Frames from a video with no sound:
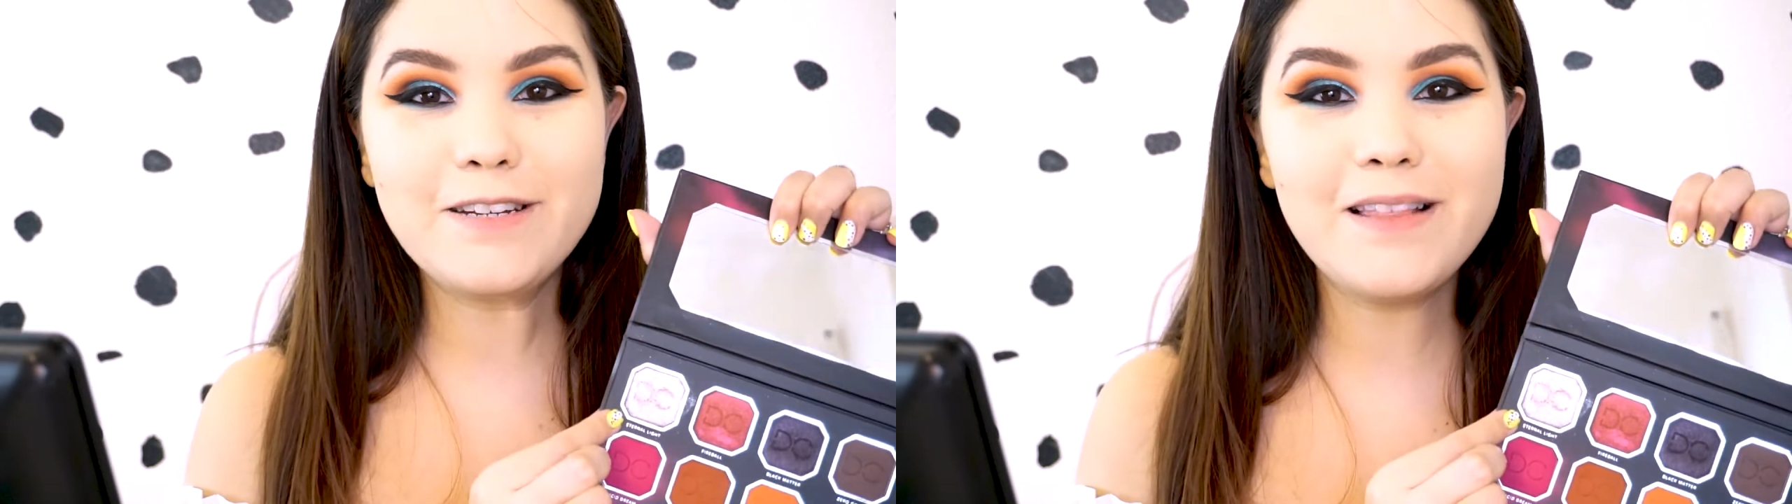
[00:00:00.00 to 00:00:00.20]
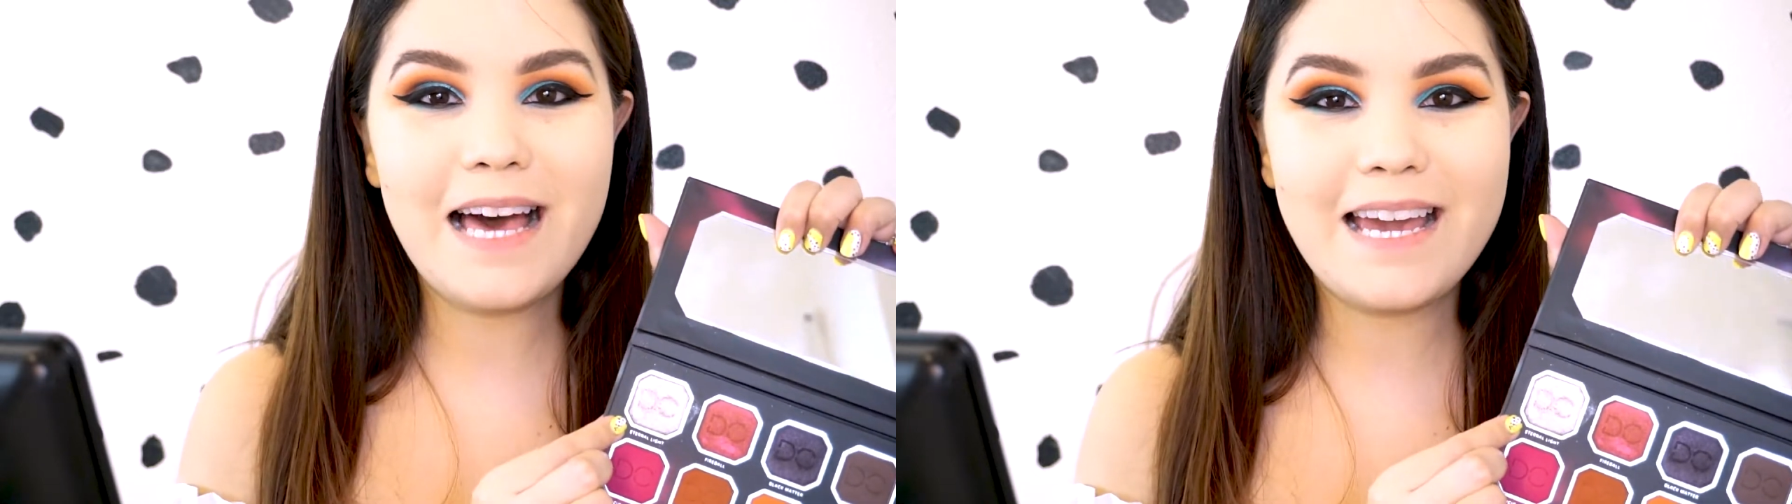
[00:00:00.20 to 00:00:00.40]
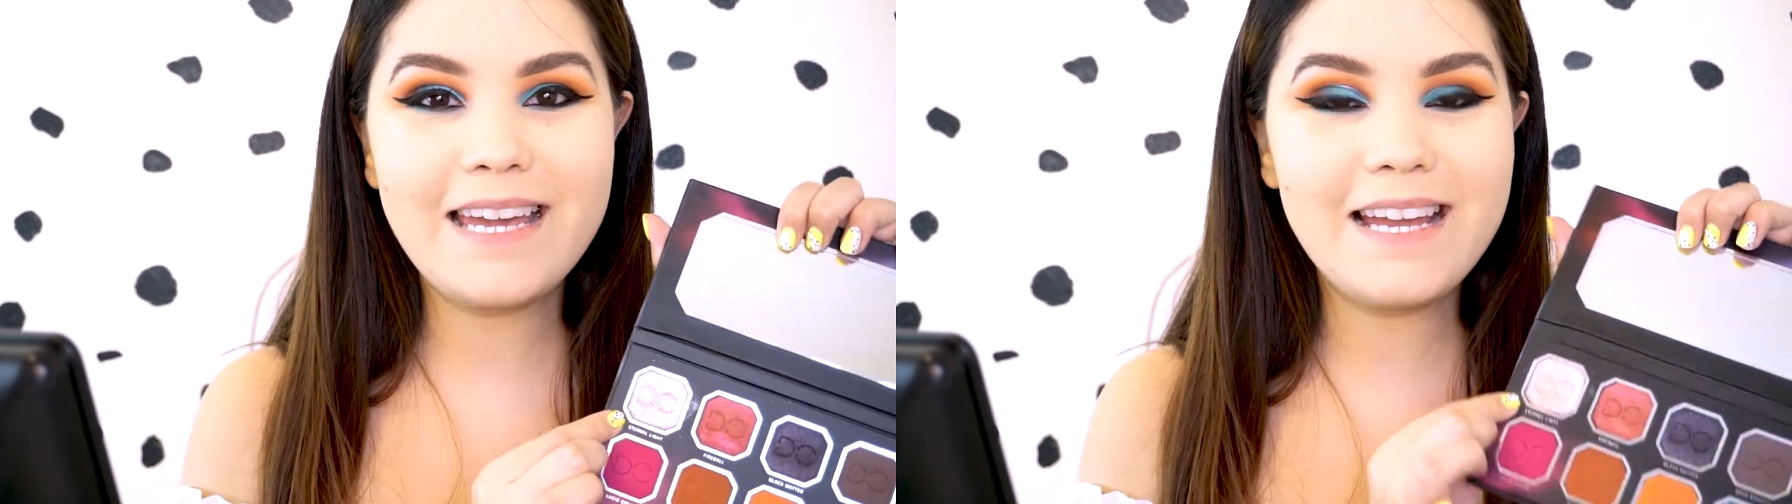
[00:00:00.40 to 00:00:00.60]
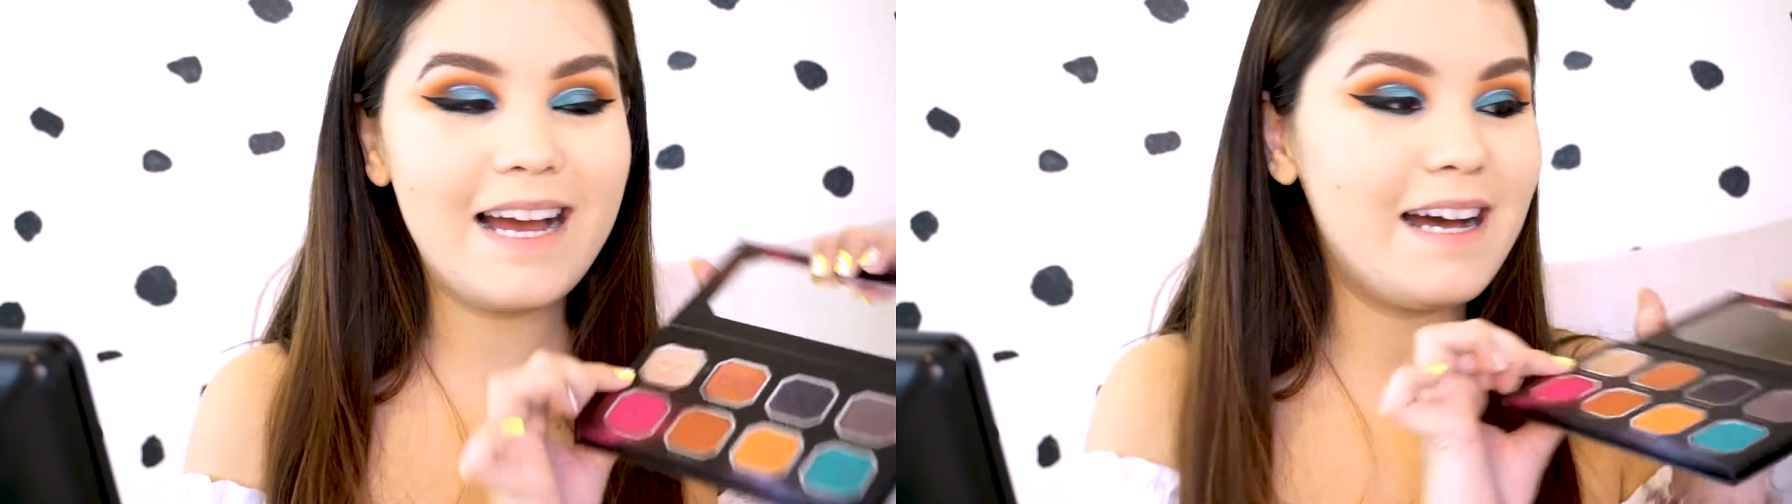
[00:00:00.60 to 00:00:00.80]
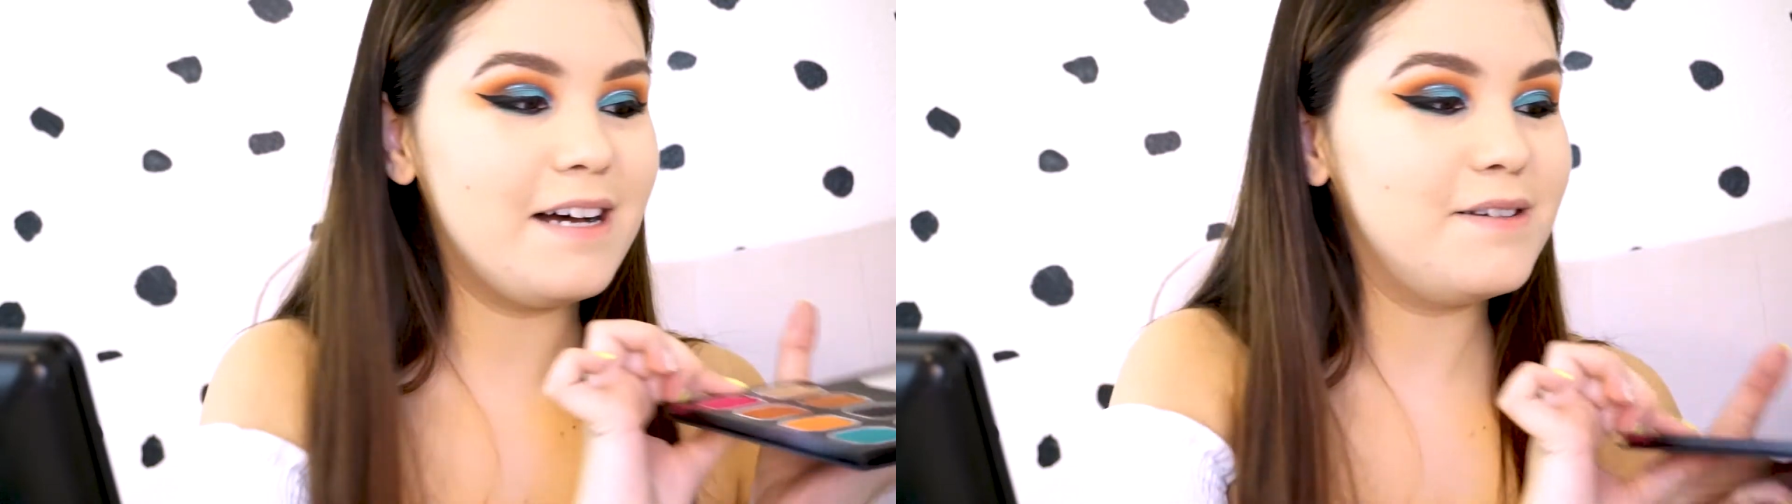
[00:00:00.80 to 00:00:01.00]
Light
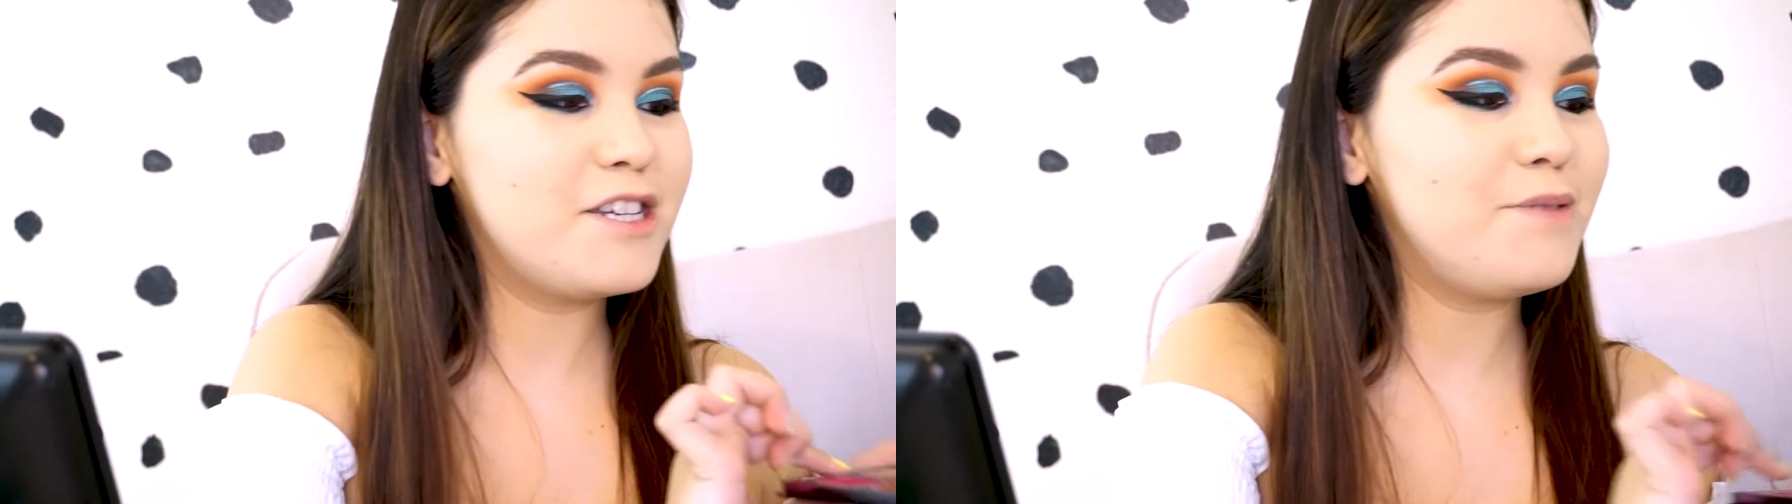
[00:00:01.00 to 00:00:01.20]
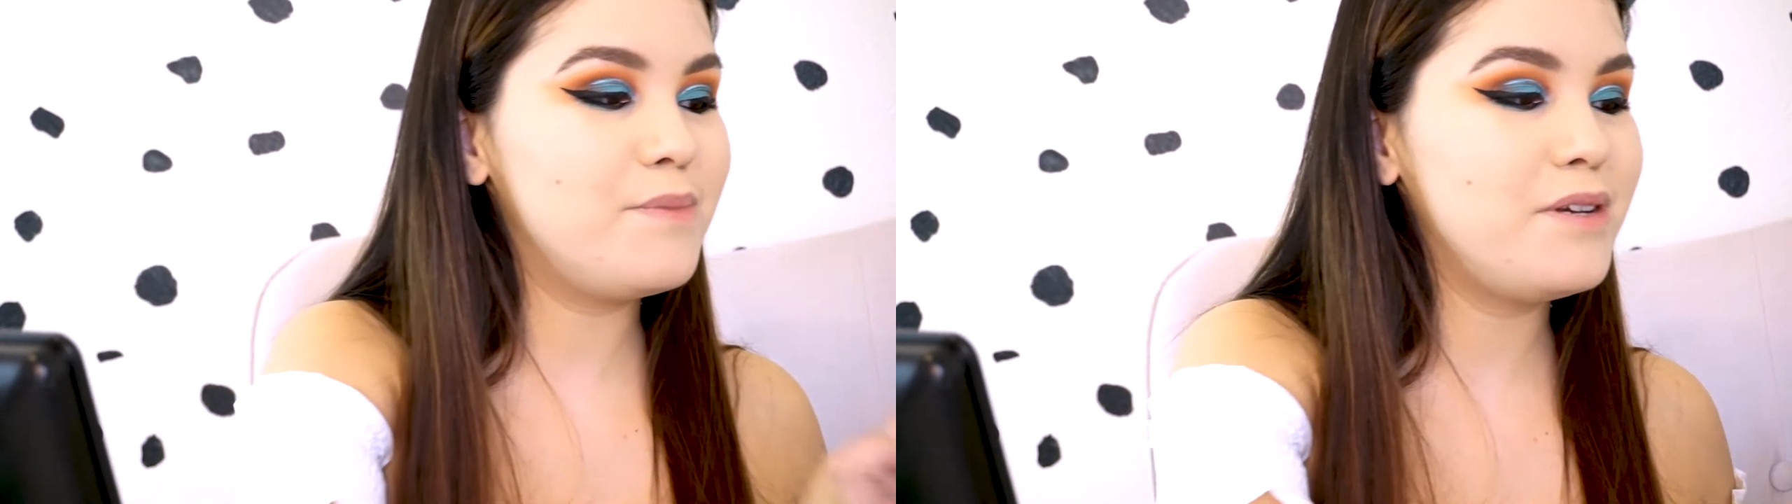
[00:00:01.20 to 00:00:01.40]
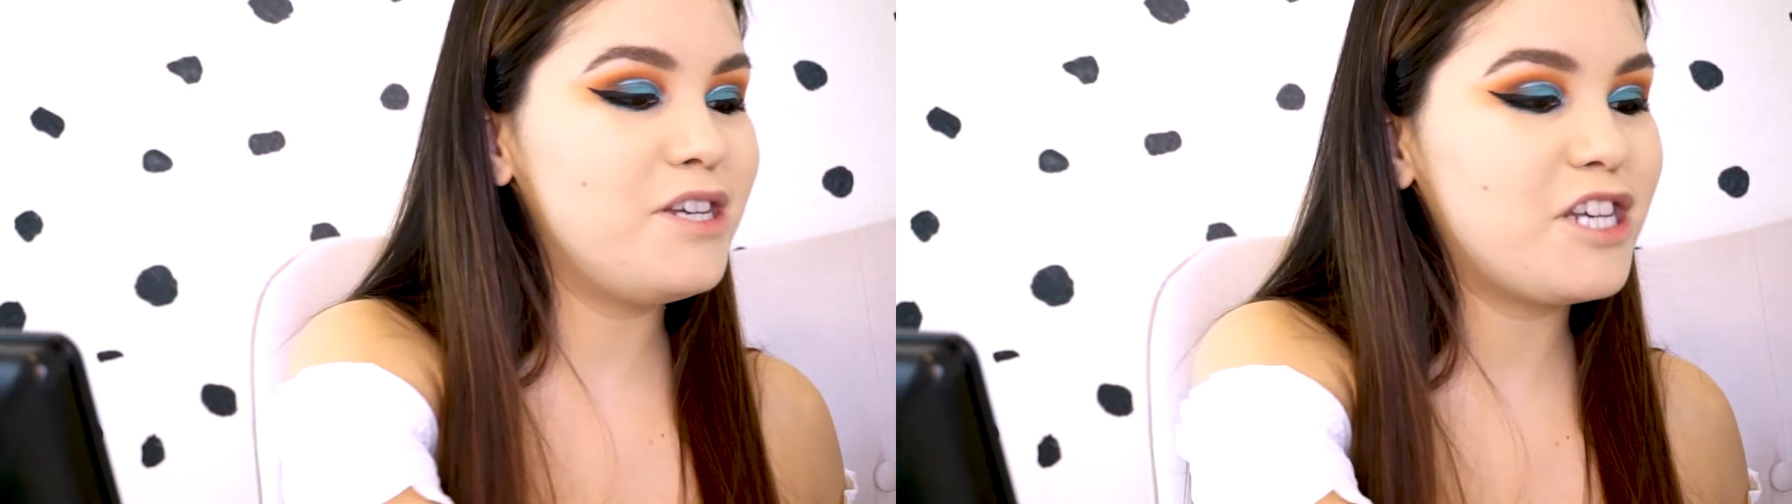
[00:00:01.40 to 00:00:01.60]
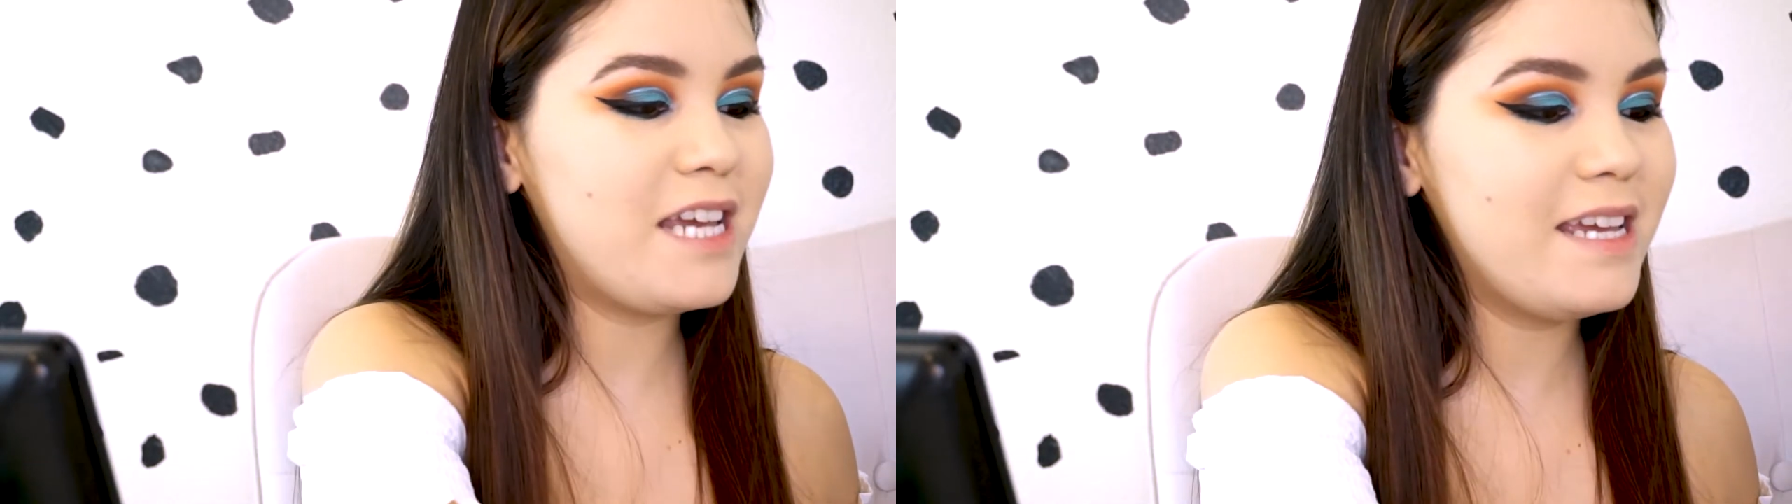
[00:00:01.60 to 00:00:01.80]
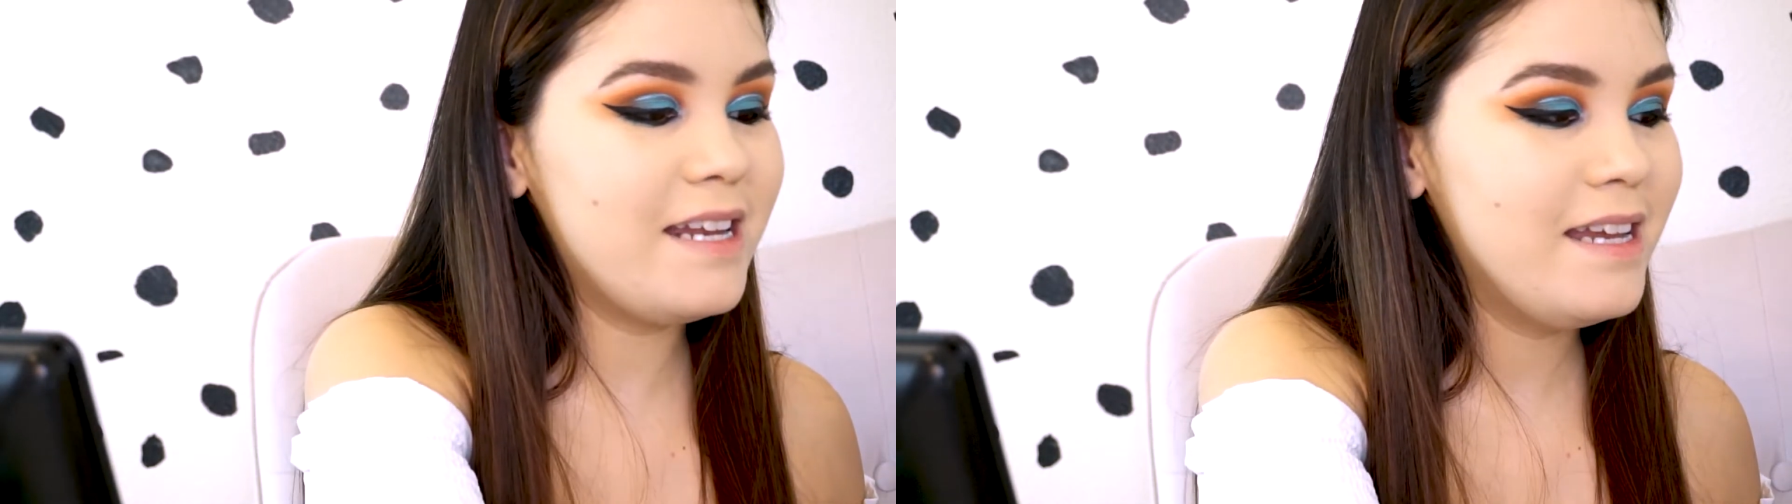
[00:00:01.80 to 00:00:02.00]
shimmery
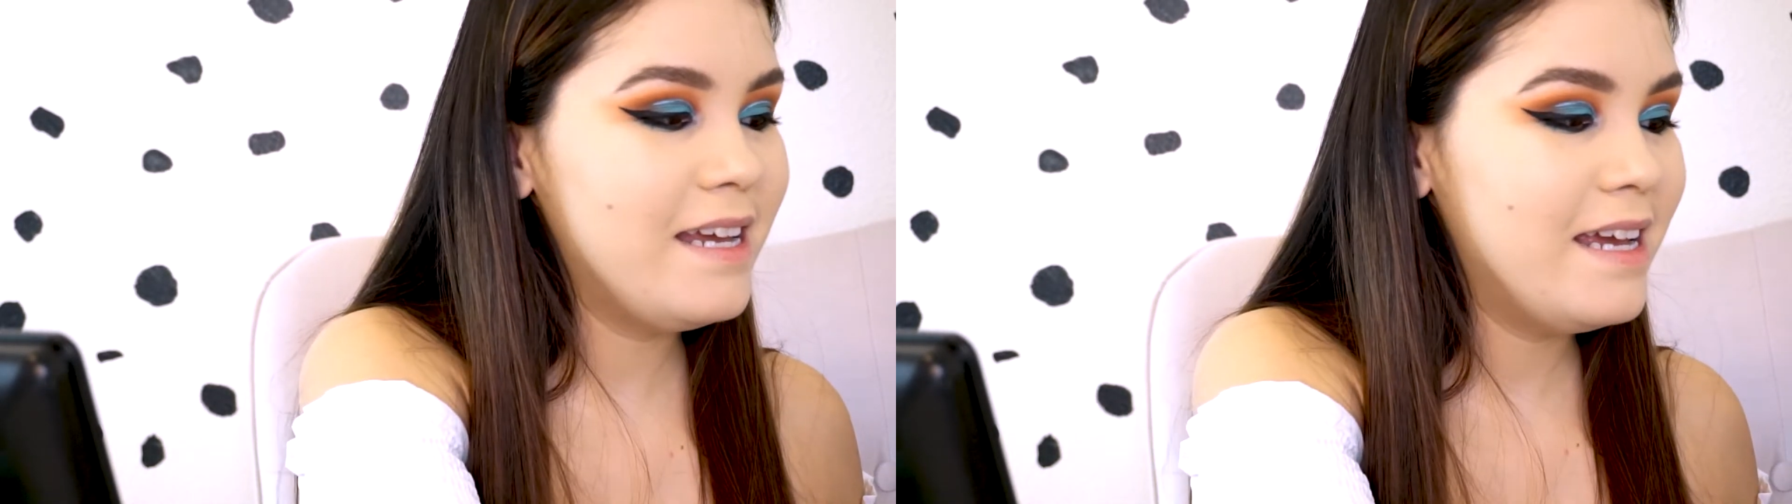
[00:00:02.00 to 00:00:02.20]
shade,